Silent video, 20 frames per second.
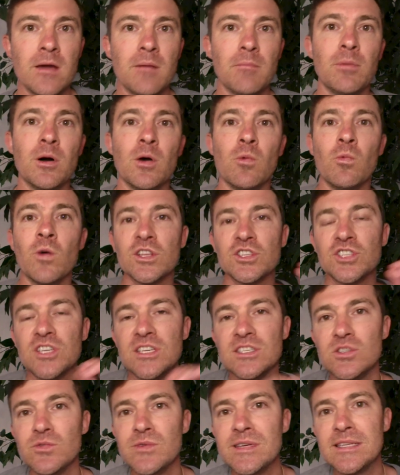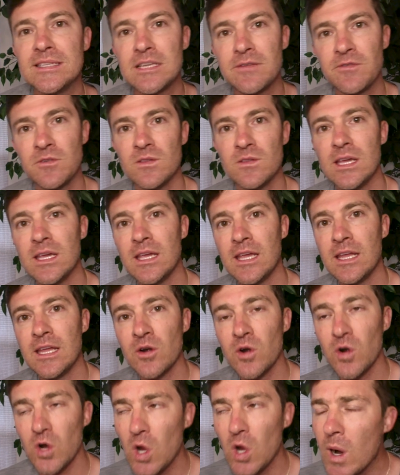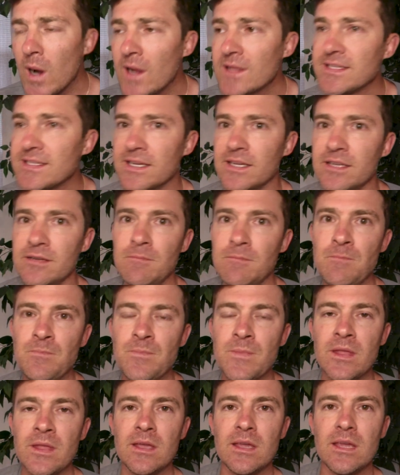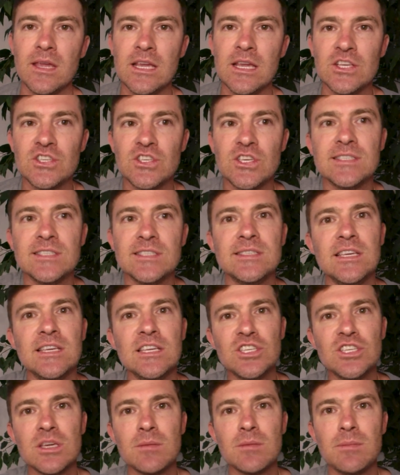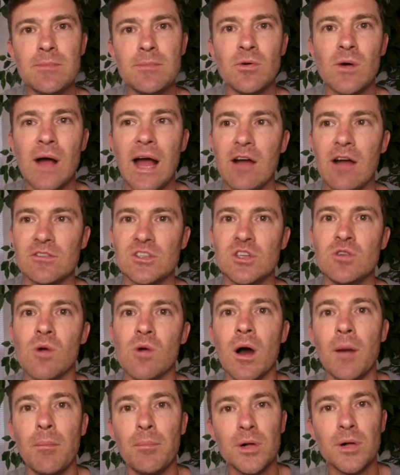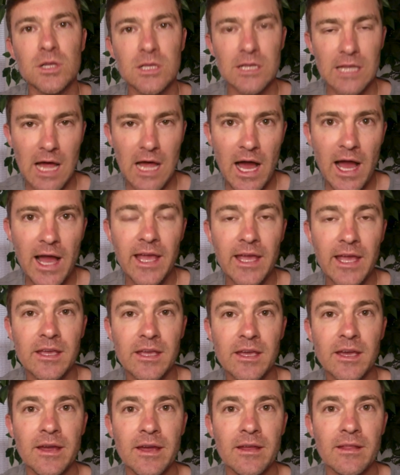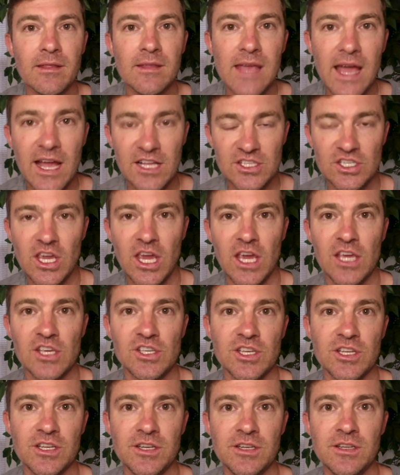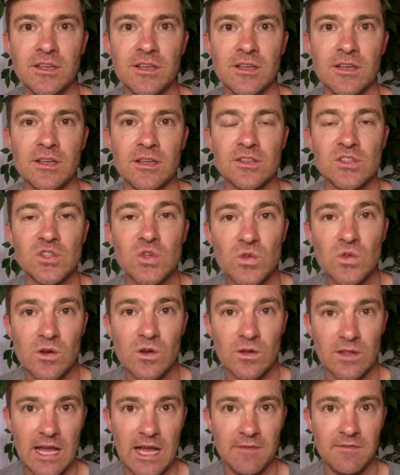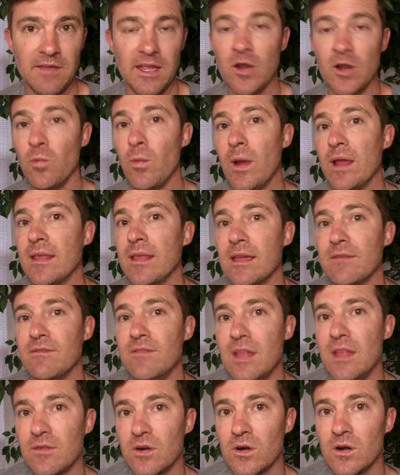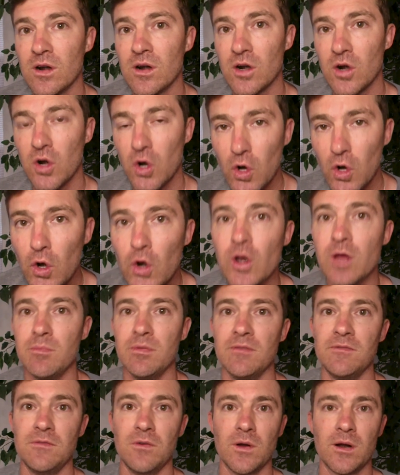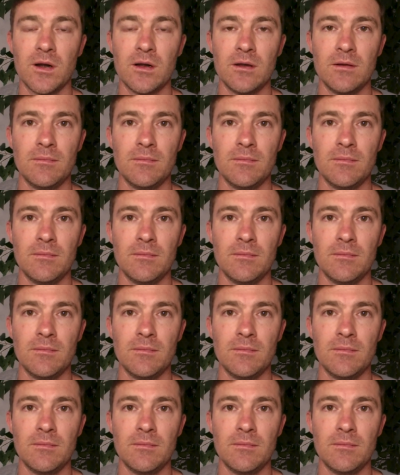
But what she's doing differently in her content is she's teaching people how to apply the education to their life in a way they've never heard it before.